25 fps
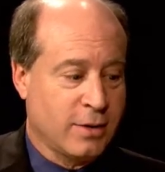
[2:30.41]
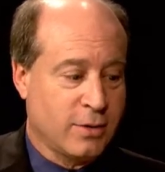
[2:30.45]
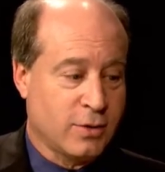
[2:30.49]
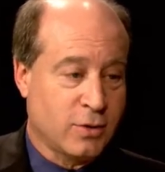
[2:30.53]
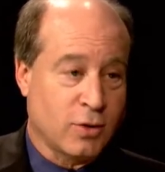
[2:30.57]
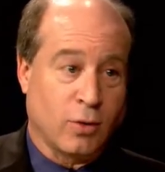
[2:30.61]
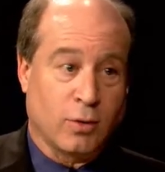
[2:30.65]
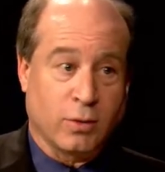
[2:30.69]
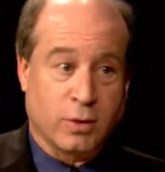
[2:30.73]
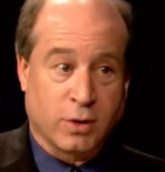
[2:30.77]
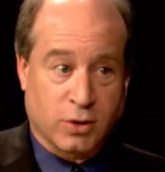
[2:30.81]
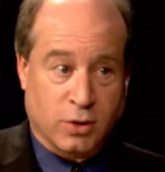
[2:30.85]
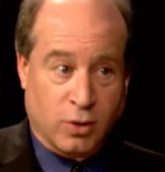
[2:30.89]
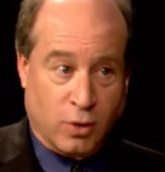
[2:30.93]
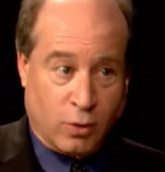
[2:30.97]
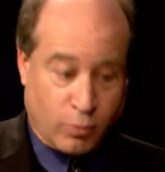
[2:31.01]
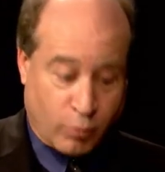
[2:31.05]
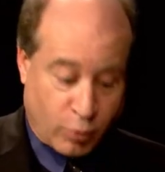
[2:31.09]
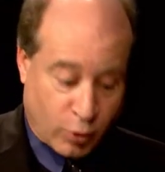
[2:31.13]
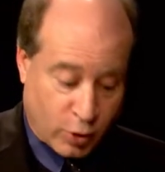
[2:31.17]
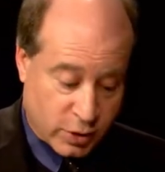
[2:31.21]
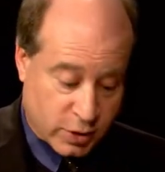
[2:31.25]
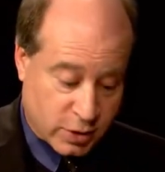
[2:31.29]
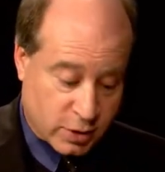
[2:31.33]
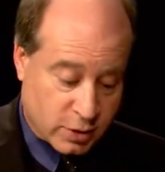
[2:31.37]
told his own
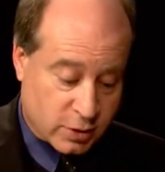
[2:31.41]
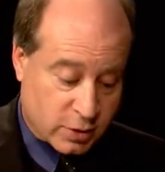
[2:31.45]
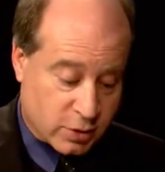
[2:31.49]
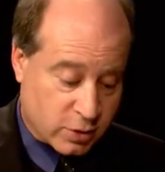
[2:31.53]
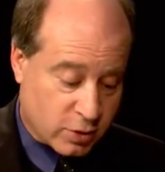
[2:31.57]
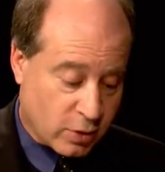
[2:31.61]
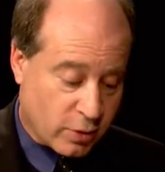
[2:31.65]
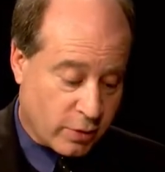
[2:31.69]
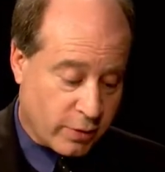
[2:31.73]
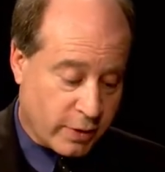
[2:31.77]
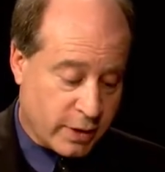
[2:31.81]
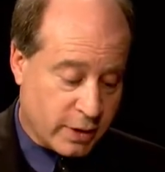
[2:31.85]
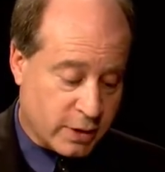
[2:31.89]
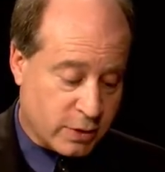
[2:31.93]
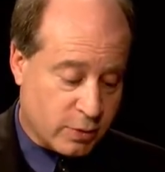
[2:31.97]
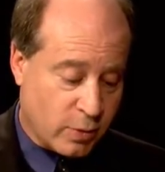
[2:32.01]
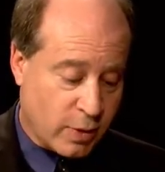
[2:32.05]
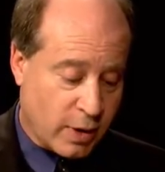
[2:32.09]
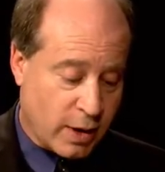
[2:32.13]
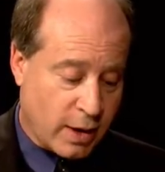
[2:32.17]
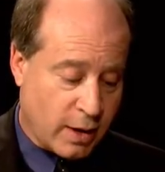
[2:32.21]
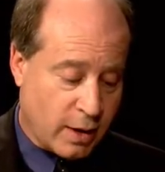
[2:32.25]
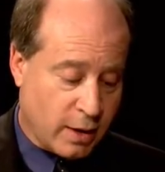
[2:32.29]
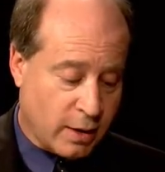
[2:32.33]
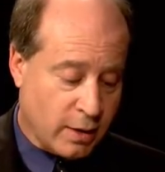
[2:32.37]
personal story as yes.
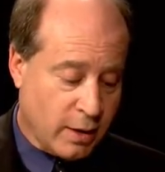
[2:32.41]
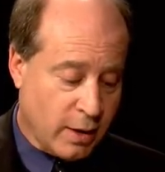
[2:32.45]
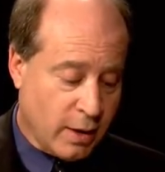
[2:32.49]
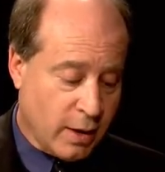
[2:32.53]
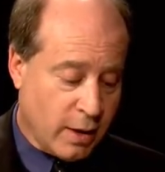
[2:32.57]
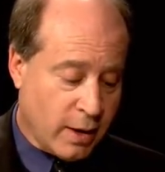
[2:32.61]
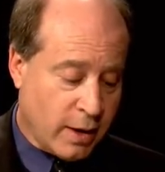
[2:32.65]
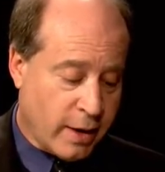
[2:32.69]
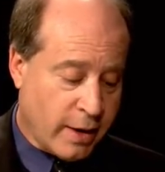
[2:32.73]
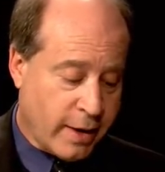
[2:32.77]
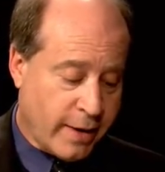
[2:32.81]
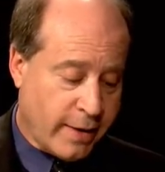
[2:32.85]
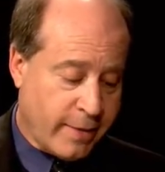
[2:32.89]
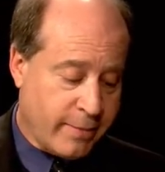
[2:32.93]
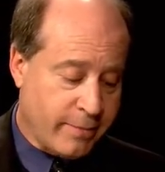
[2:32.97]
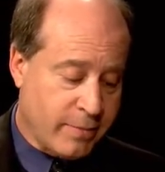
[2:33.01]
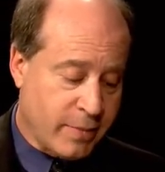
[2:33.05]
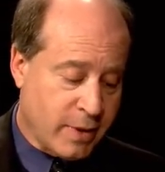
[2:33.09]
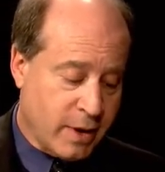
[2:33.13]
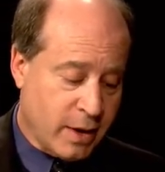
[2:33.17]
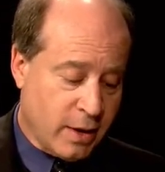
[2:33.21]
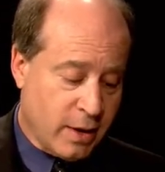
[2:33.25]
well. Um,